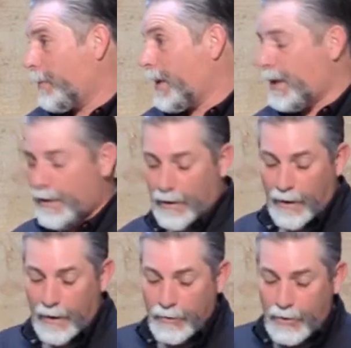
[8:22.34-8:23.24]
Okay?
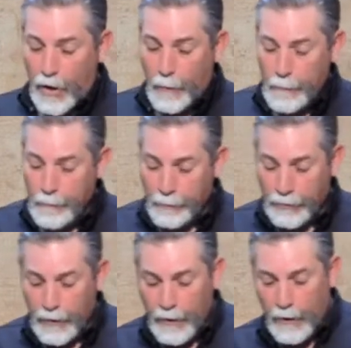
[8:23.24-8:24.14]
So,
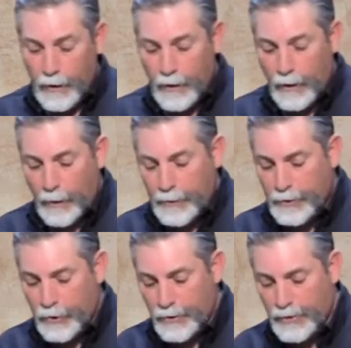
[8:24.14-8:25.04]
let
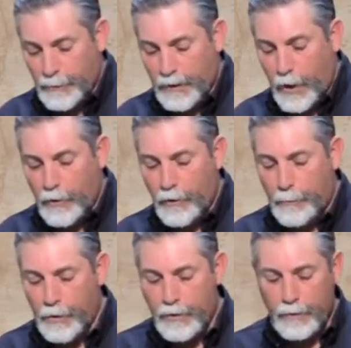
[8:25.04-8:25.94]
me show you something. Go to the
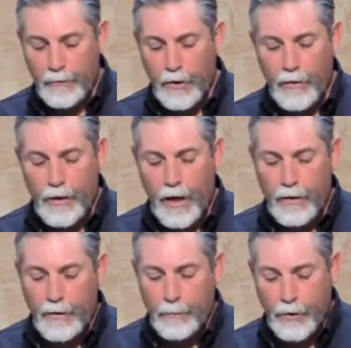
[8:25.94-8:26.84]
book, go to
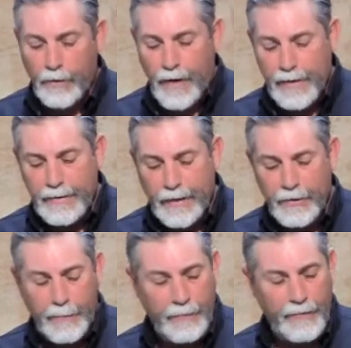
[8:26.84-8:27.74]
the, the book of
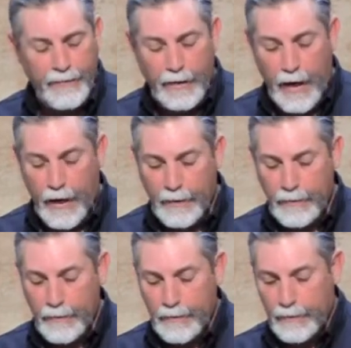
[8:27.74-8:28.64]
Isaiah chapter 59.